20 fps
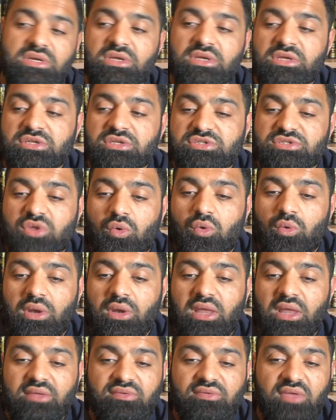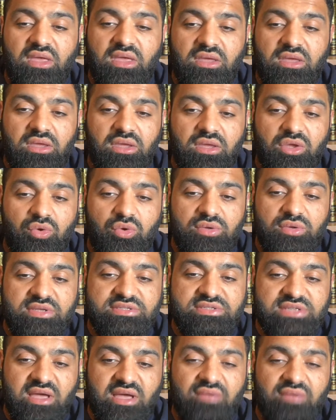So let's say you
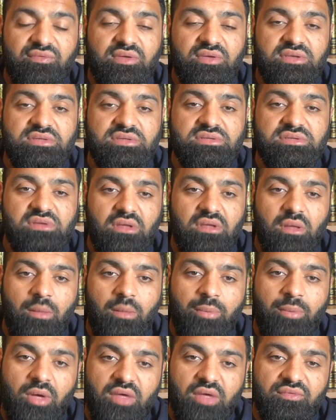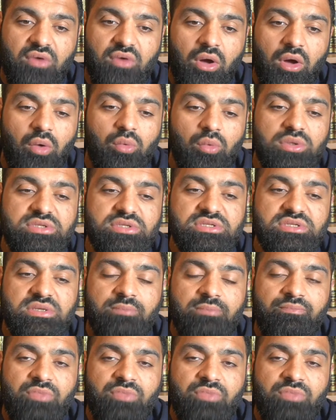discovered a pot of gold,